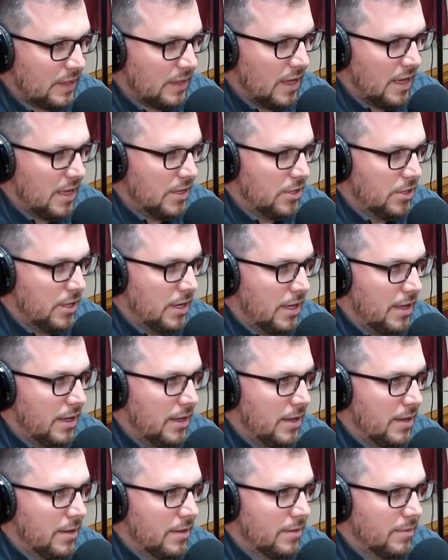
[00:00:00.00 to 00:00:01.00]

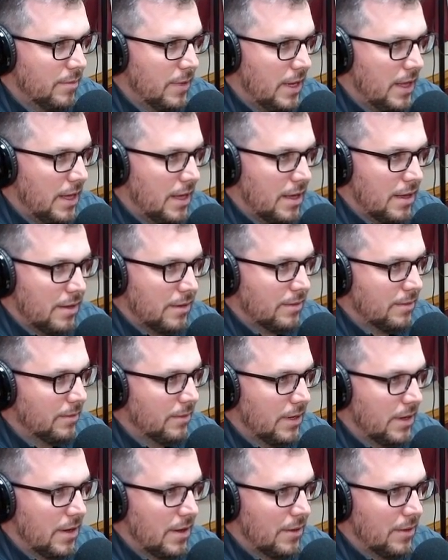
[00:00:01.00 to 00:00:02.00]
HD media,
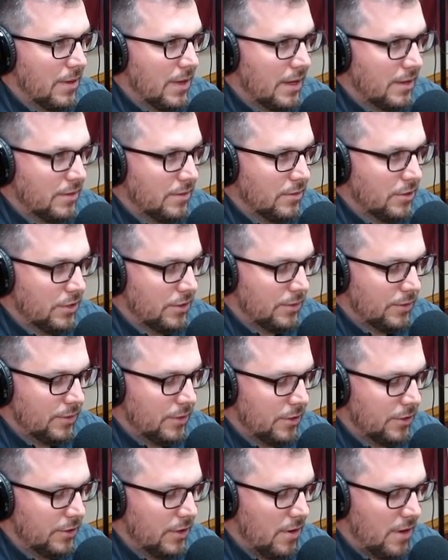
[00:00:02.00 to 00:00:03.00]

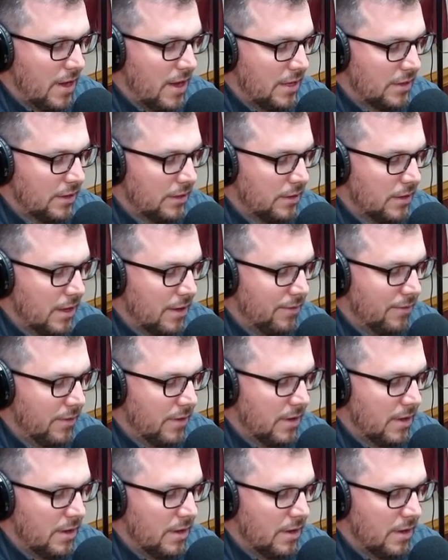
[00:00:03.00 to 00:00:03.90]
just all kinds of stuff.